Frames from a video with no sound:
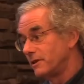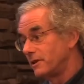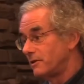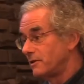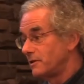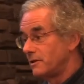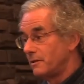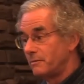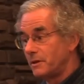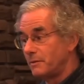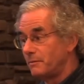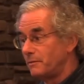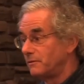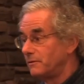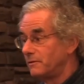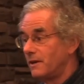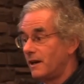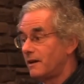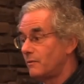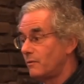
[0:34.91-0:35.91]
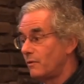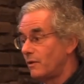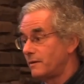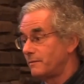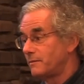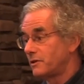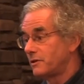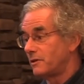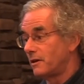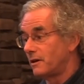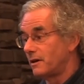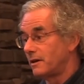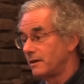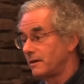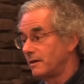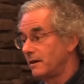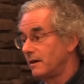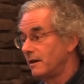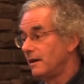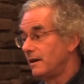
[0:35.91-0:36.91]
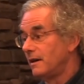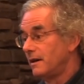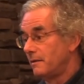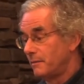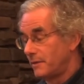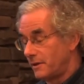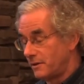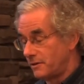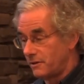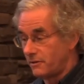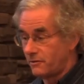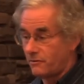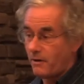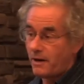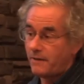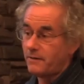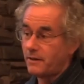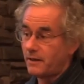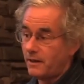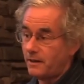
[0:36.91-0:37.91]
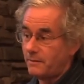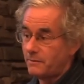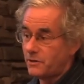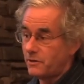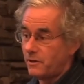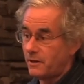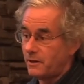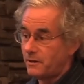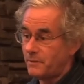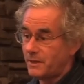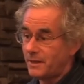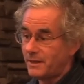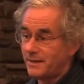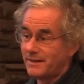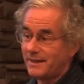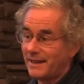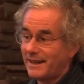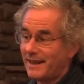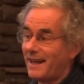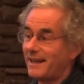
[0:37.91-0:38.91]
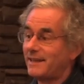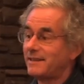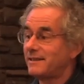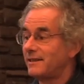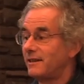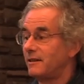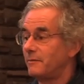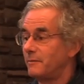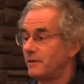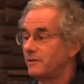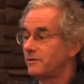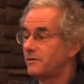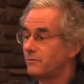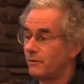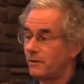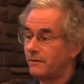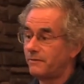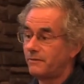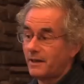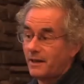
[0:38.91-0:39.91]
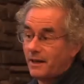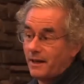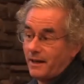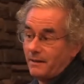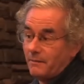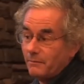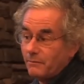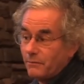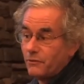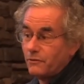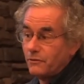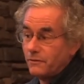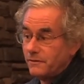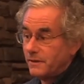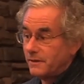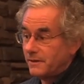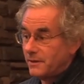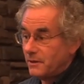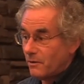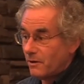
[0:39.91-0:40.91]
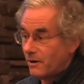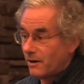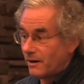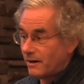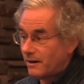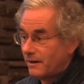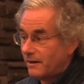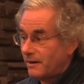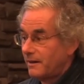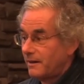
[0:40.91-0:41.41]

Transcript: years. The people do not want them started. There's a drive to get them started because they can't sell them elsewhere if they can't prove that they work.